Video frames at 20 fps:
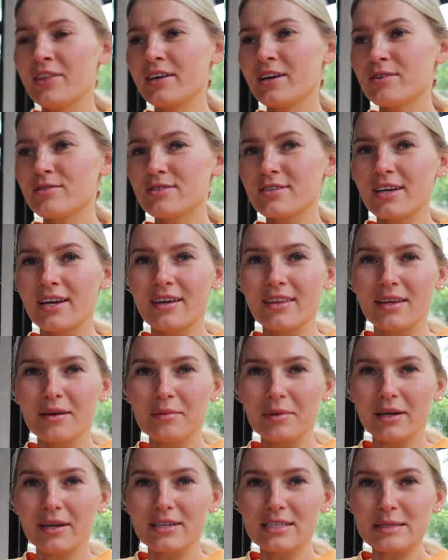think I was saying that
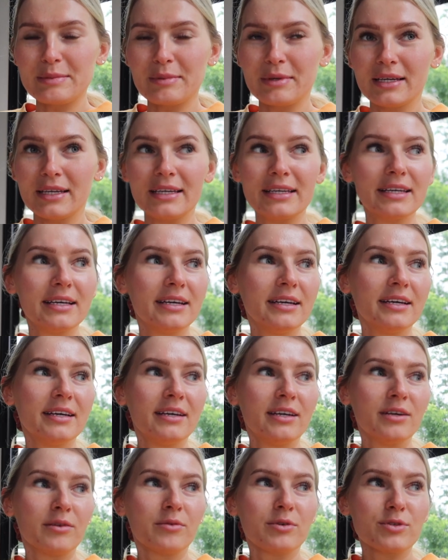my husband
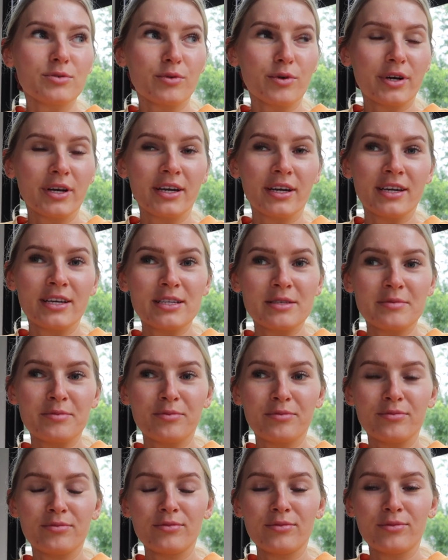was working, he's
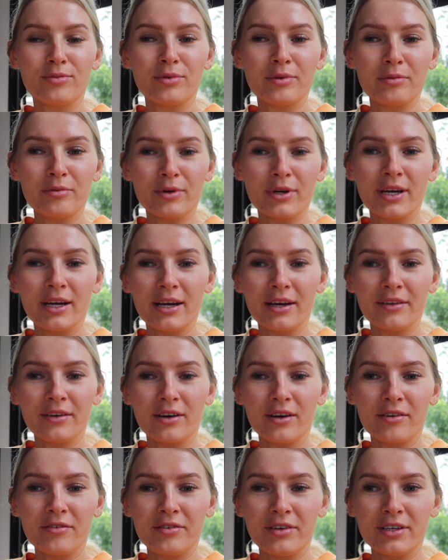been working on the
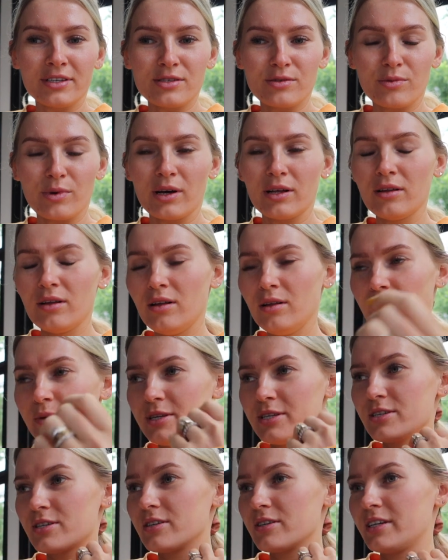RV as well all
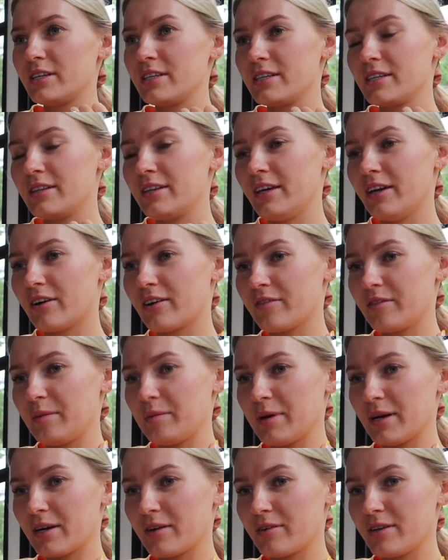winter. He did the RV
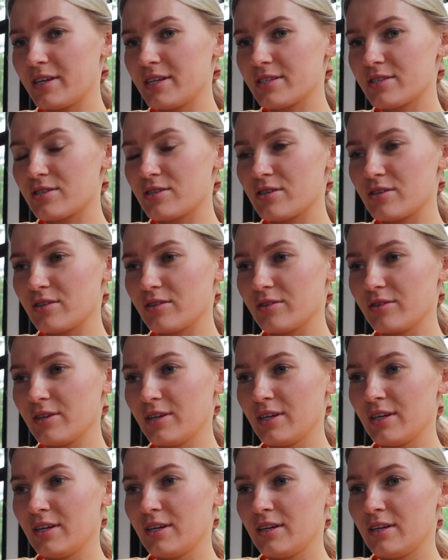batteries to
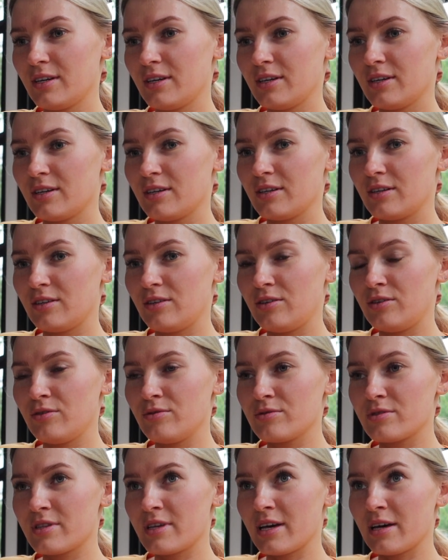
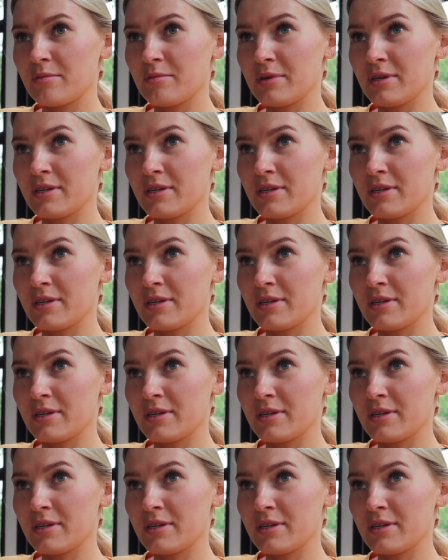use them